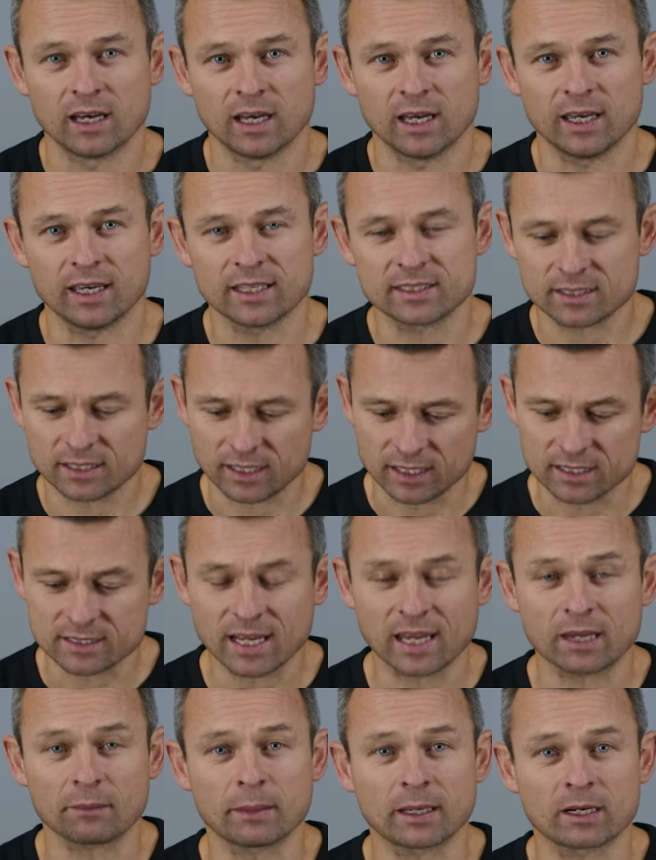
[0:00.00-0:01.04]
It's an
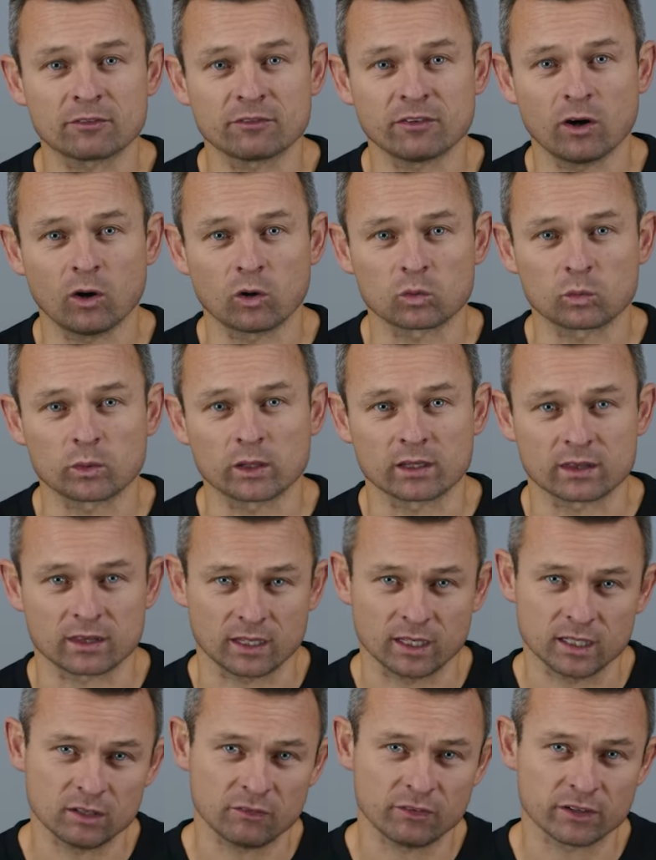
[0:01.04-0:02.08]
intake manifold with
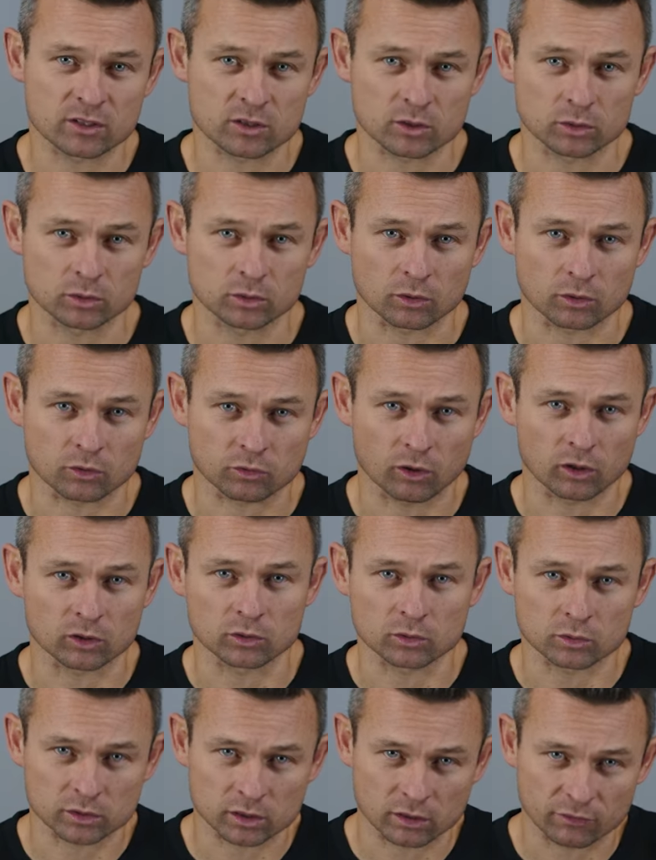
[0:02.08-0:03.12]
individual
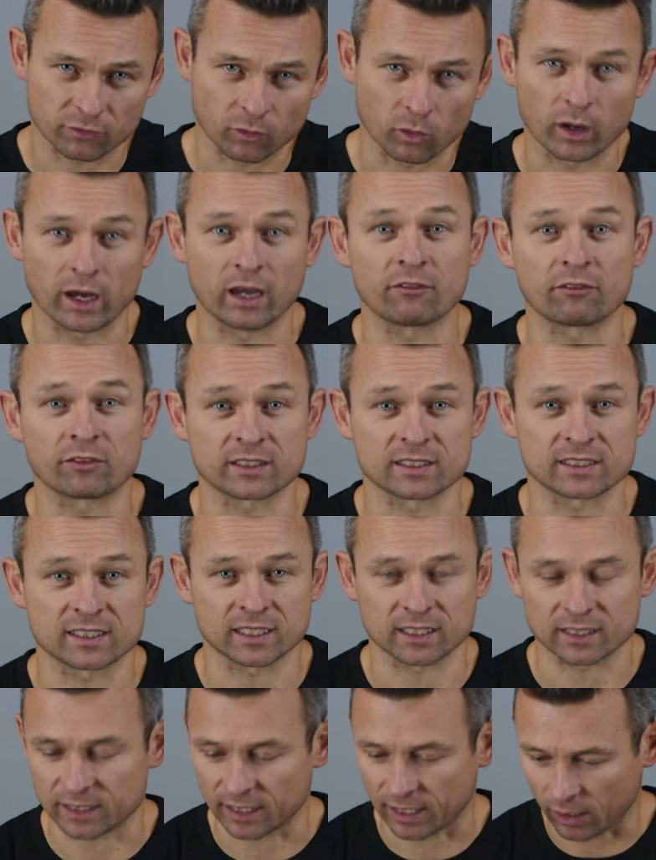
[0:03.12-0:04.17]
throttles for every
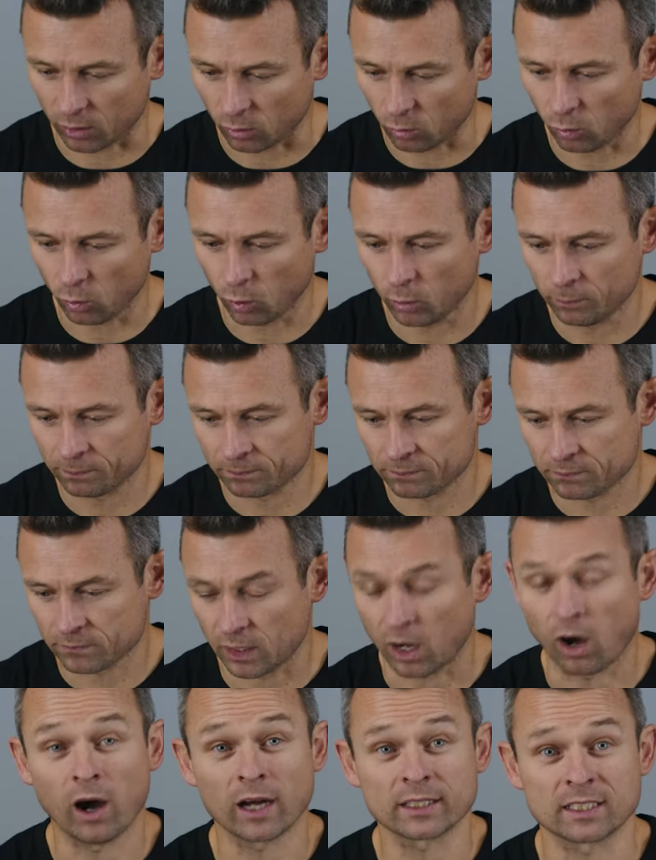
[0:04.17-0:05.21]
cylinder, or
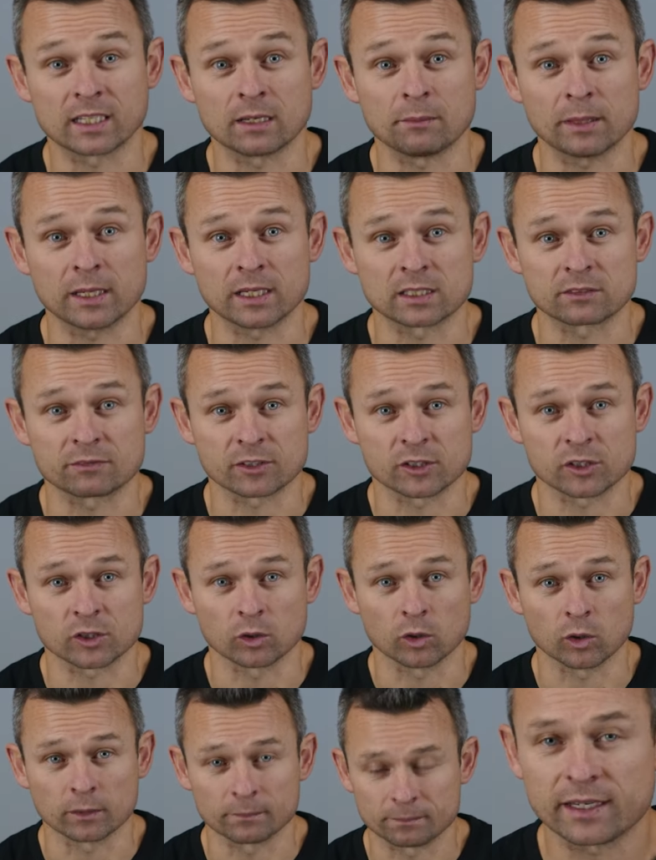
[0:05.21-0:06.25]
ITBs for
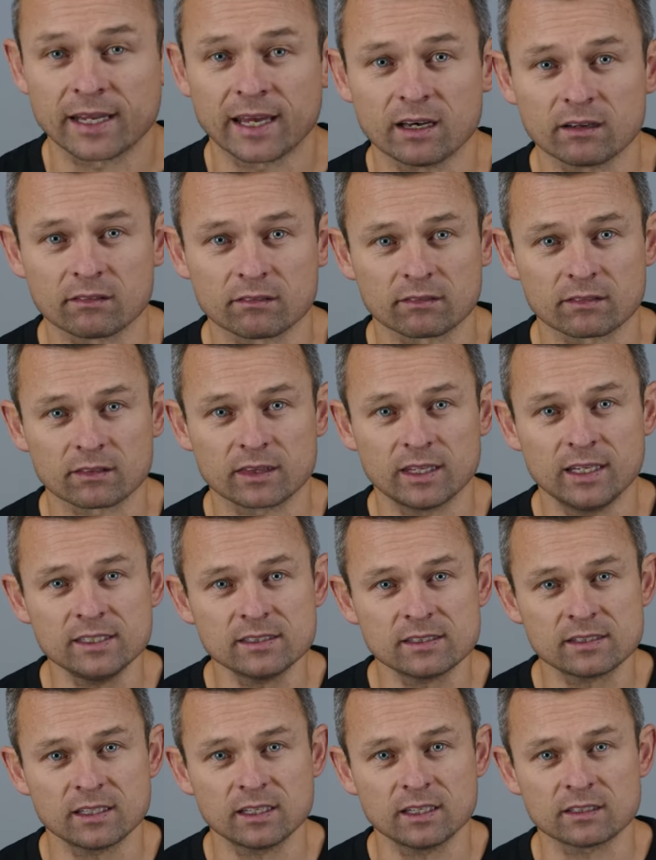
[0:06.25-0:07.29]
short. Now,
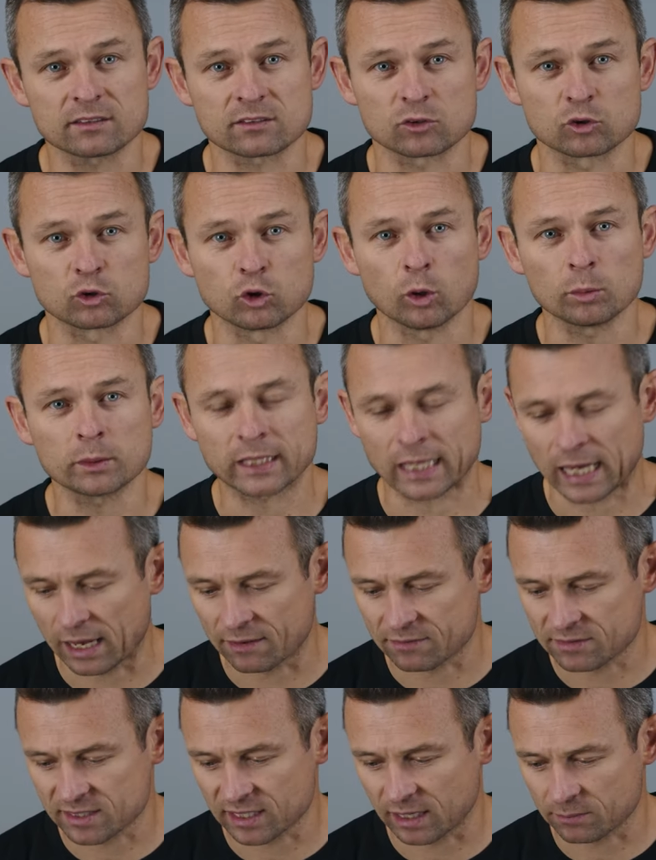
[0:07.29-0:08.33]
these things normally
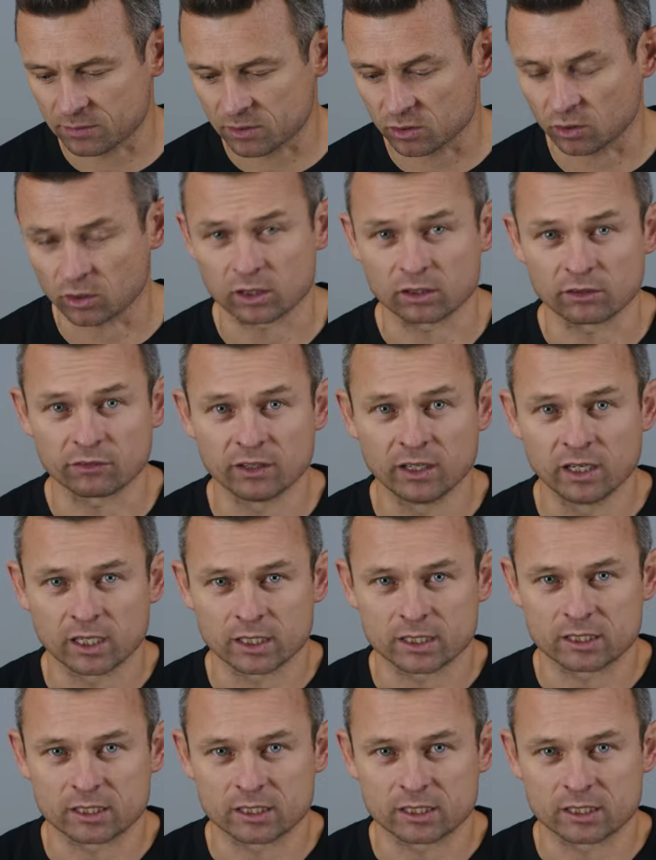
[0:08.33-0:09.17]
have some sort of